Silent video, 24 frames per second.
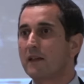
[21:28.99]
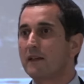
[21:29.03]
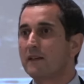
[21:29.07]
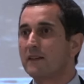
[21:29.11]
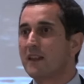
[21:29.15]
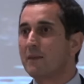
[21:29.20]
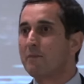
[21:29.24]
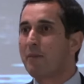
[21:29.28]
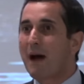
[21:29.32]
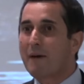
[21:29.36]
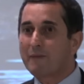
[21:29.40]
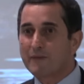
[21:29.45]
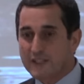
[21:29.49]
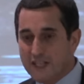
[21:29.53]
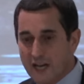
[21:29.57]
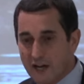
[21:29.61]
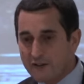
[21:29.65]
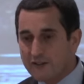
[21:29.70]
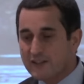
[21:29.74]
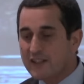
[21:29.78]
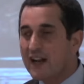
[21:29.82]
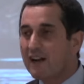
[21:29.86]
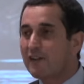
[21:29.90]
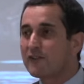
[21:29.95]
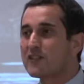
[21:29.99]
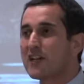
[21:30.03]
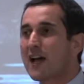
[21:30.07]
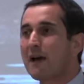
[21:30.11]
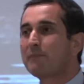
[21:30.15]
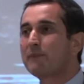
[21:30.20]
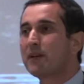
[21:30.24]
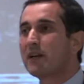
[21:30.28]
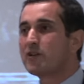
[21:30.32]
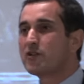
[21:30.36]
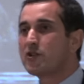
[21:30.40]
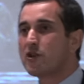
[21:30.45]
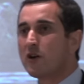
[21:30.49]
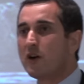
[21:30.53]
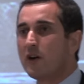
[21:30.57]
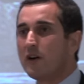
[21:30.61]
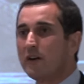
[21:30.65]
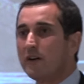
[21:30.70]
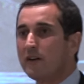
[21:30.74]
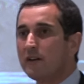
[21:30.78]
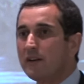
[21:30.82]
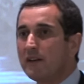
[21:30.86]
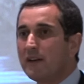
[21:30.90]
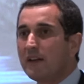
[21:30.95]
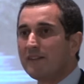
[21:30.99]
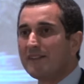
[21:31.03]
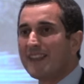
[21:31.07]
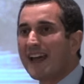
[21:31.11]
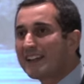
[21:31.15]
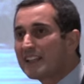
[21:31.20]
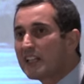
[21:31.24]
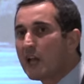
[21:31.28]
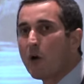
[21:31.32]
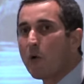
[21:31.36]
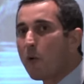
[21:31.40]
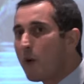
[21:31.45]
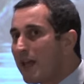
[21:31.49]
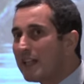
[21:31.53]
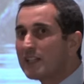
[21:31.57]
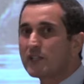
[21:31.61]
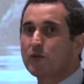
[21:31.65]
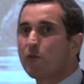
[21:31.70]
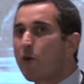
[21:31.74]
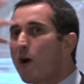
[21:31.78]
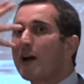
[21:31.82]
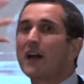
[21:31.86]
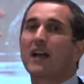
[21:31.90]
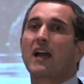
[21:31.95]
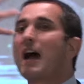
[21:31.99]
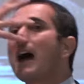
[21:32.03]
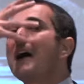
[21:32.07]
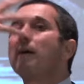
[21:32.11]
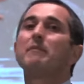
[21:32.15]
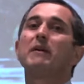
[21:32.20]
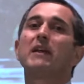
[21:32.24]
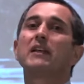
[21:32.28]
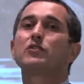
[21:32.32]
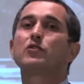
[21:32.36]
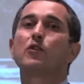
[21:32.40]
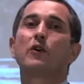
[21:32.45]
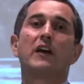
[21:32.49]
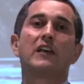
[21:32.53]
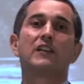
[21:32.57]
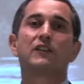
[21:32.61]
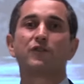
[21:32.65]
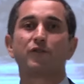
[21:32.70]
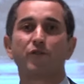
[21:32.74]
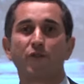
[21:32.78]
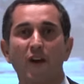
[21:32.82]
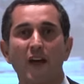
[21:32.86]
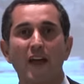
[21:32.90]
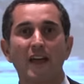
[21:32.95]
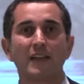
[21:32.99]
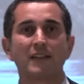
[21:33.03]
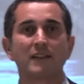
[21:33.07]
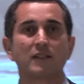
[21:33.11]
The Bible tells there in chapter 2 that the weeds were coming to his face